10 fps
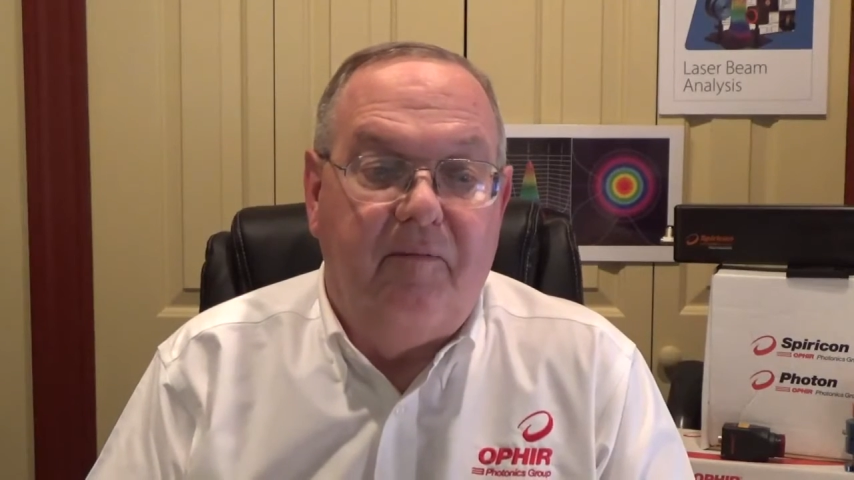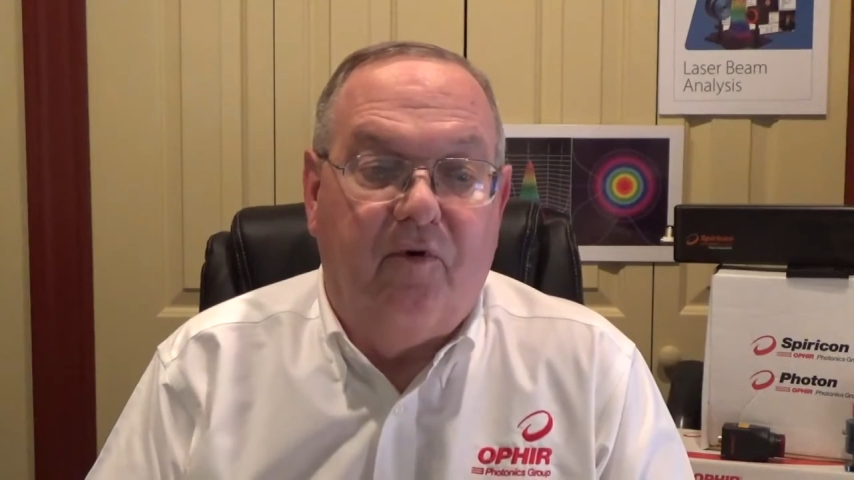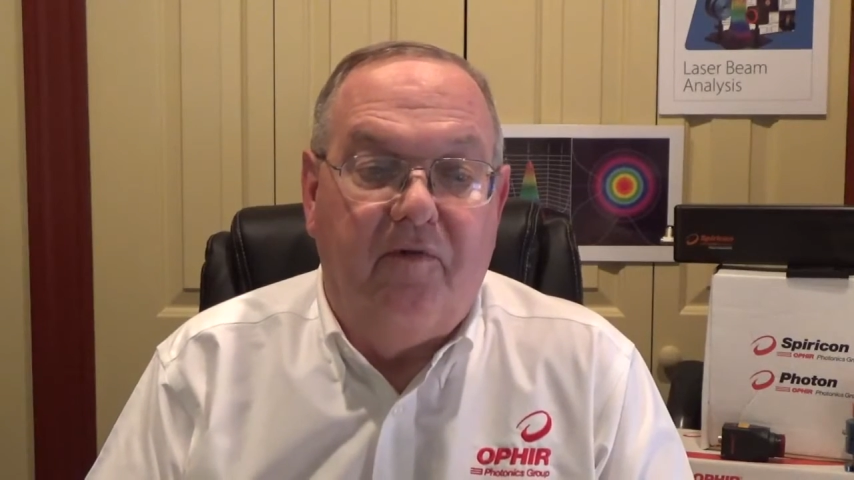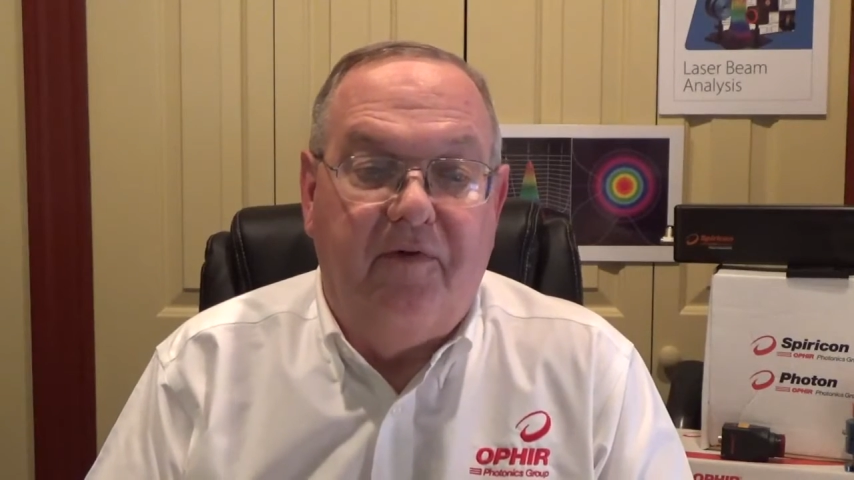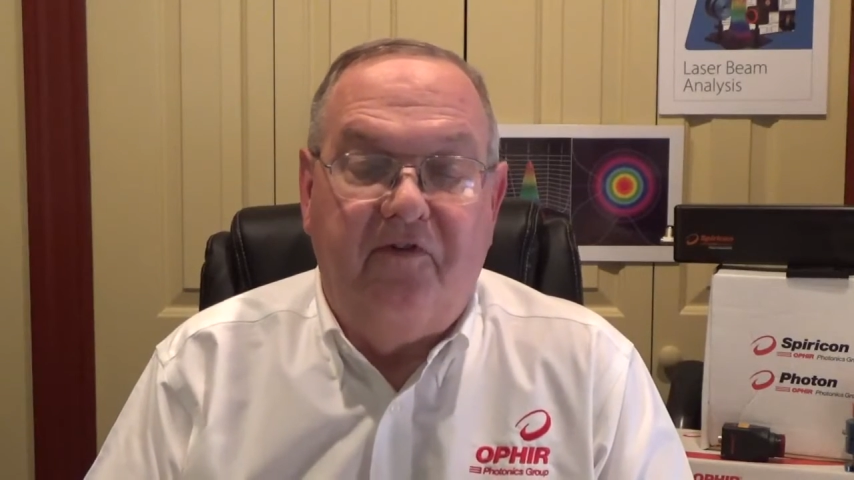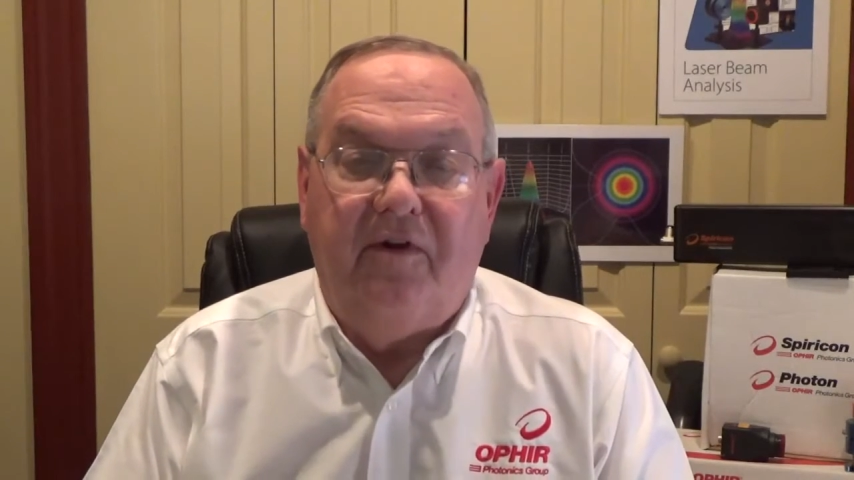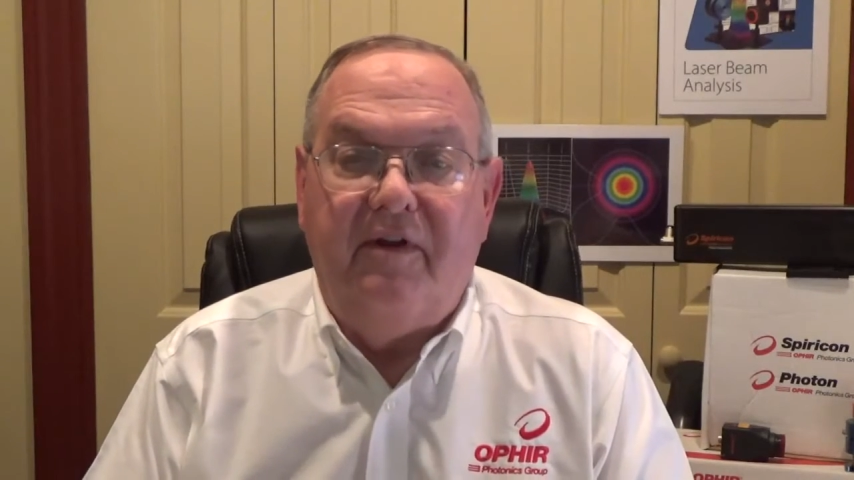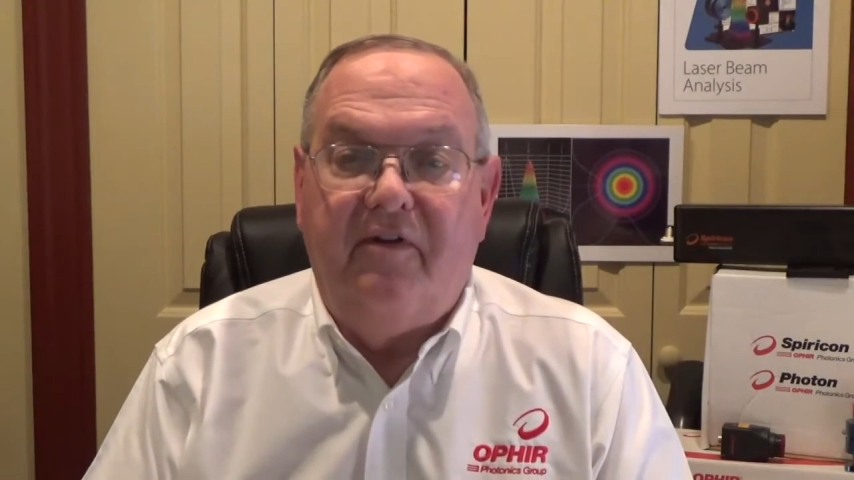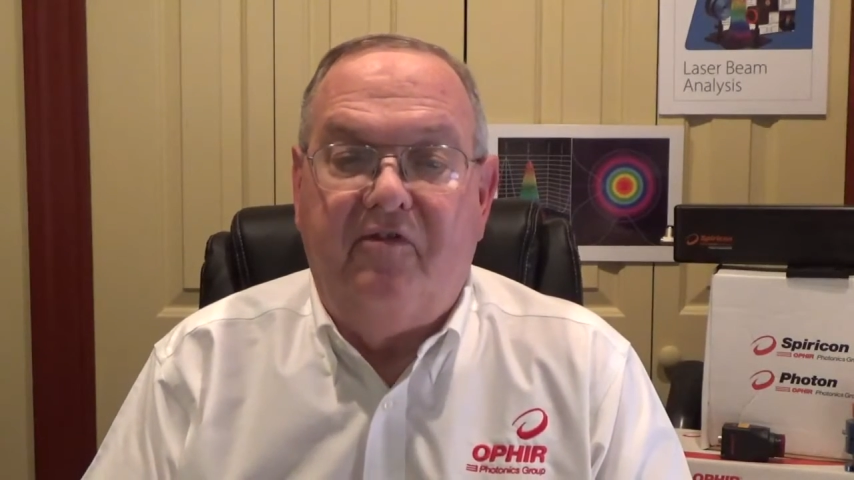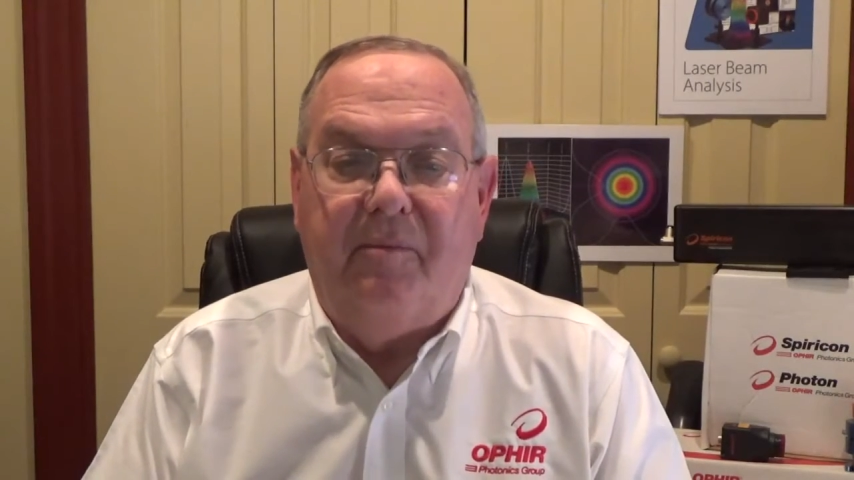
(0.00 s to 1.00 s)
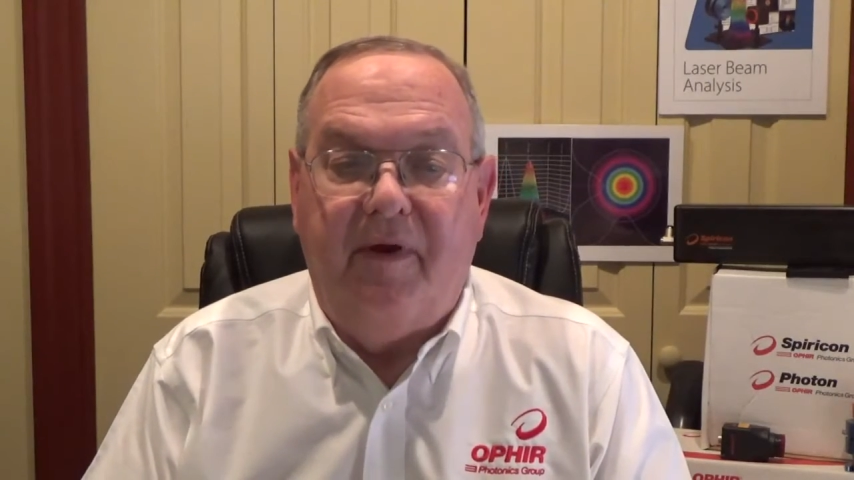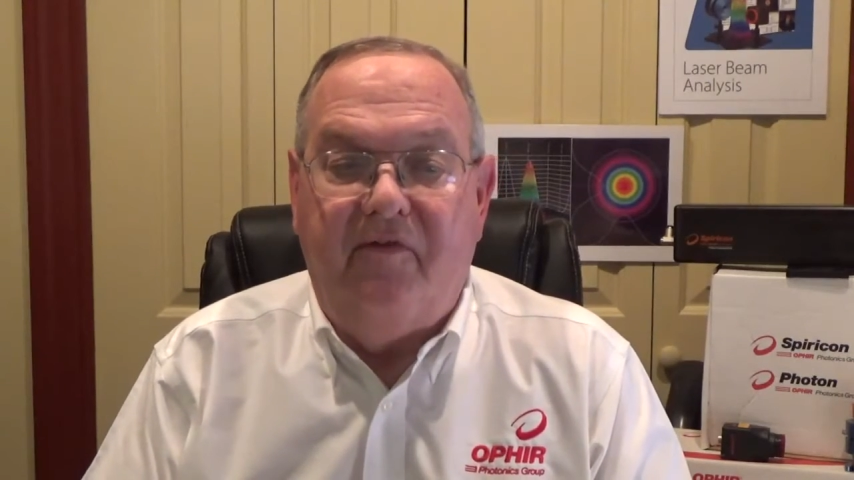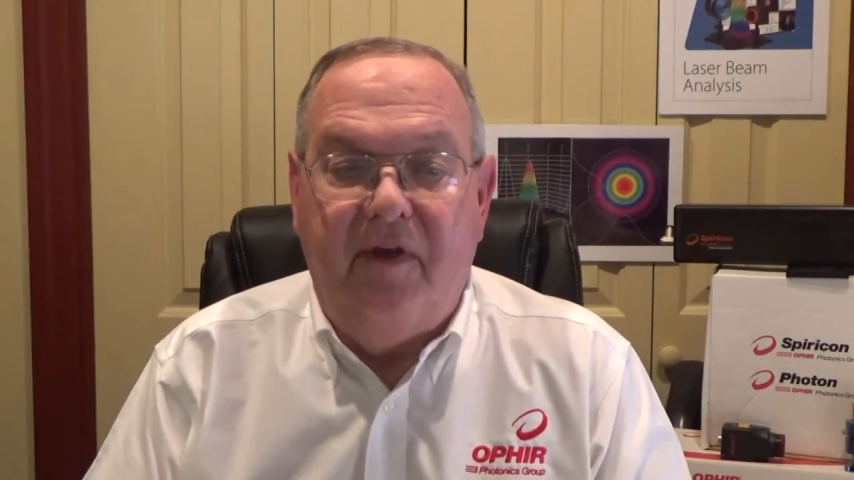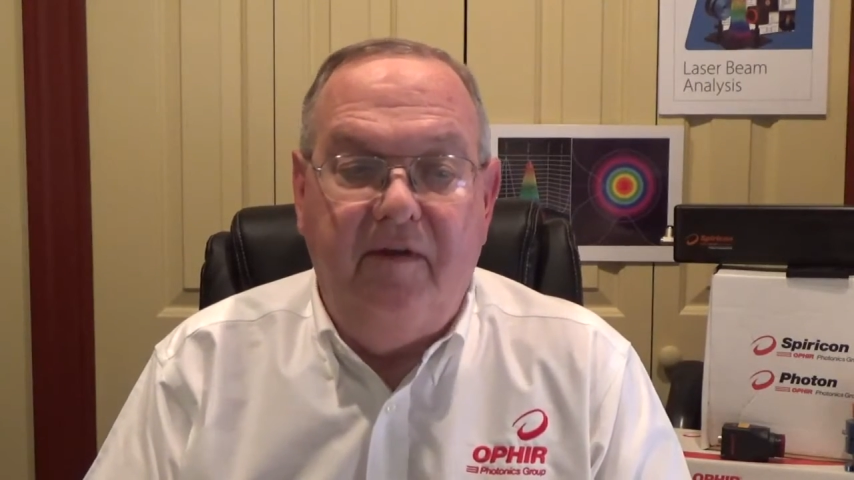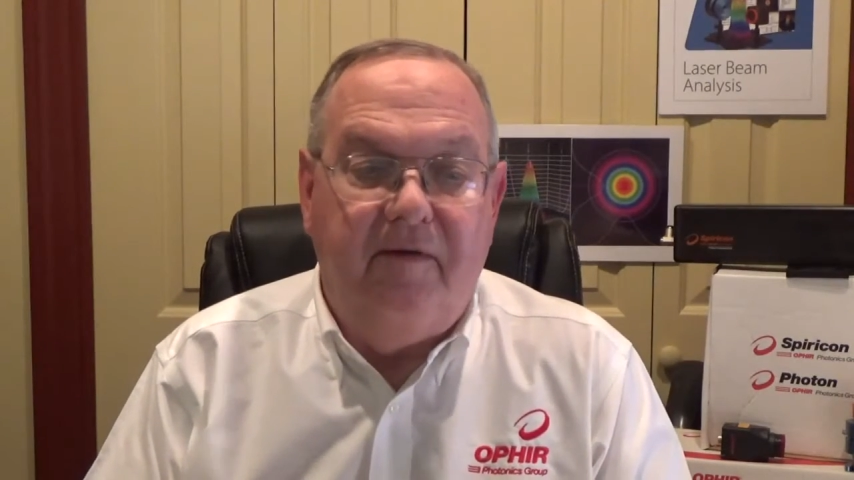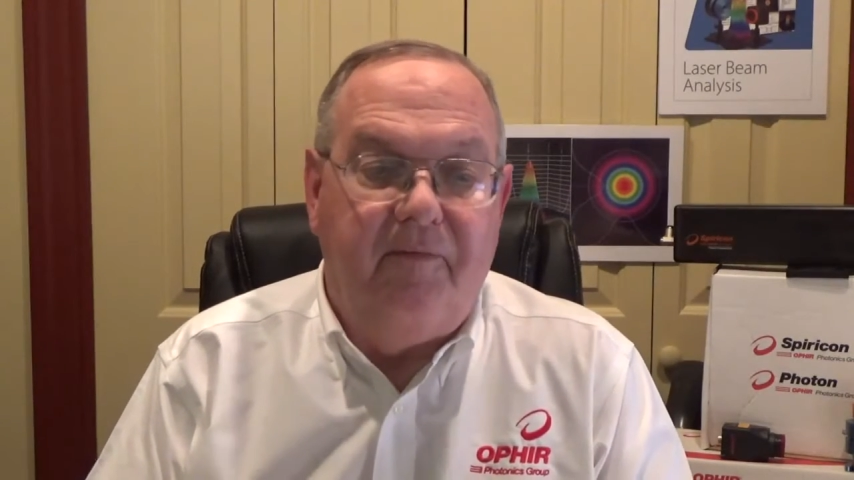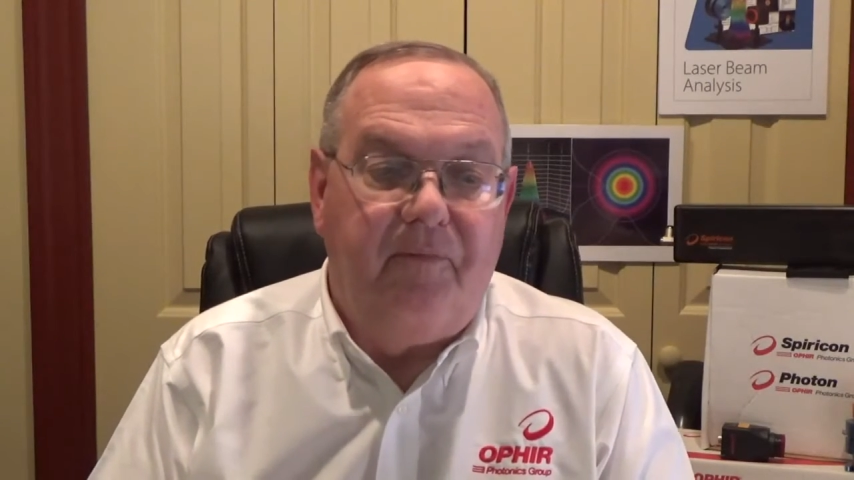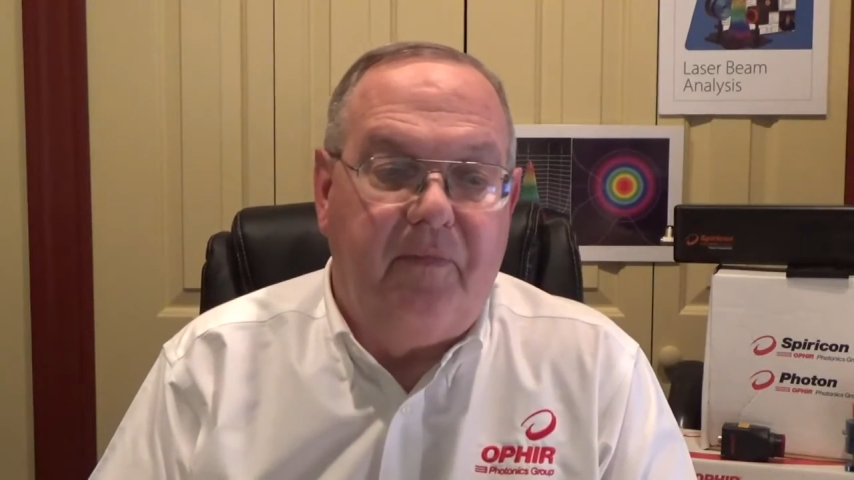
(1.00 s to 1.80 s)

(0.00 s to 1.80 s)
more efficiently dissipates heat,